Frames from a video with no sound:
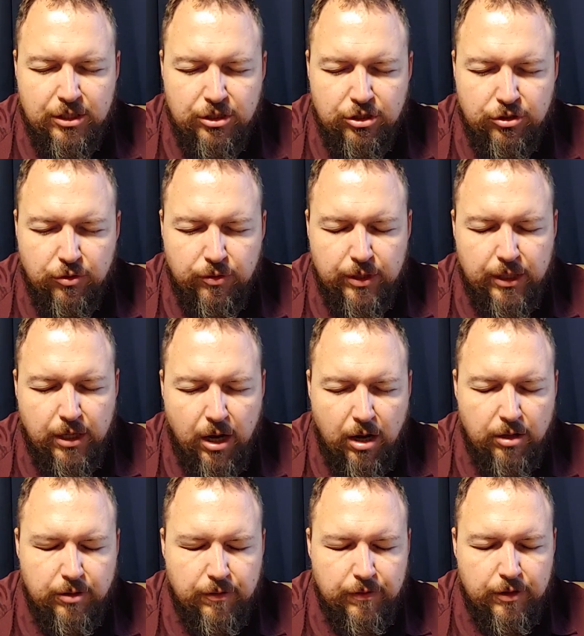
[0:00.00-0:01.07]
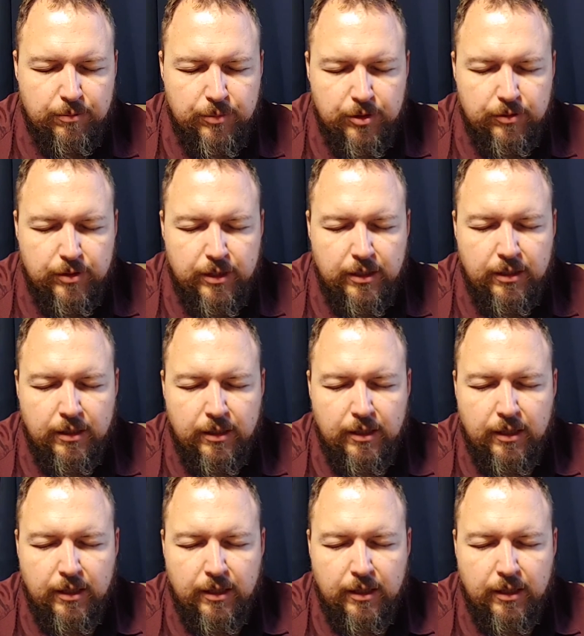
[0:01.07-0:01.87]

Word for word: enjoying all of your beauty